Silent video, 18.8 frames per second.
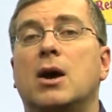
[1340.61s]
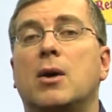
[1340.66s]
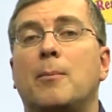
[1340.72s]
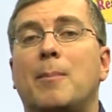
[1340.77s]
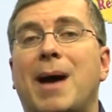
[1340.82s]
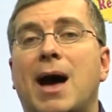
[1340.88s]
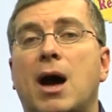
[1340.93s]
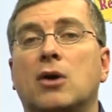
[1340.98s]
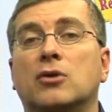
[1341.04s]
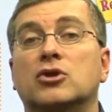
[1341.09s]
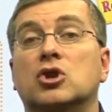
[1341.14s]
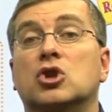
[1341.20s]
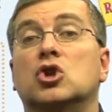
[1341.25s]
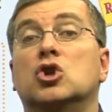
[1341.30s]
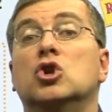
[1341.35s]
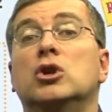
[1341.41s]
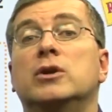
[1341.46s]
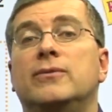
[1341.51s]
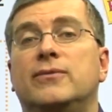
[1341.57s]
about
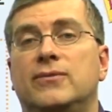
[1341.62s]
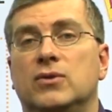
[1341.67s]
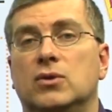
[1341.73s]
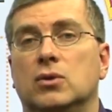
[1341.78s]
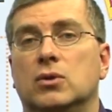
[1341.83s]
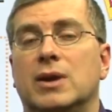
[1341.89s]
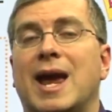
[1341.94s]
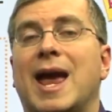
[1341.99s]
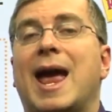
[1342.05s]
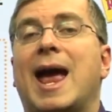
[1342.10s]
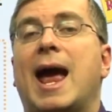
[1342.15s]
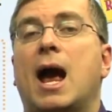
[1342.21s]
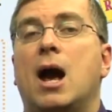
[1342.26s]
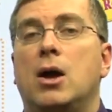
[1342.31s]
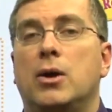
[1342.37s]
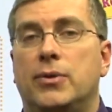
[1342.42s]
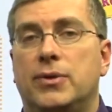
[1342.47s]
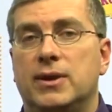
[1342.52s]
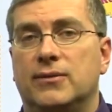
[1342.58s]
good food,
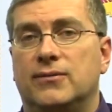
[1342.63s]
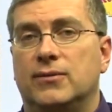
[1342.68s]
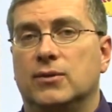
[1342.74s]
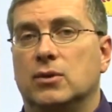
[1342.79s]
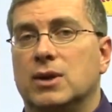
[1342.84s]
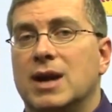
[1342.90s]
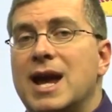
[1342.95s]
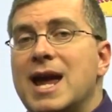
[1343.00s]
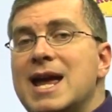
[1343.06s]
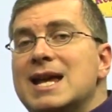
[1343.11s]
healthy food.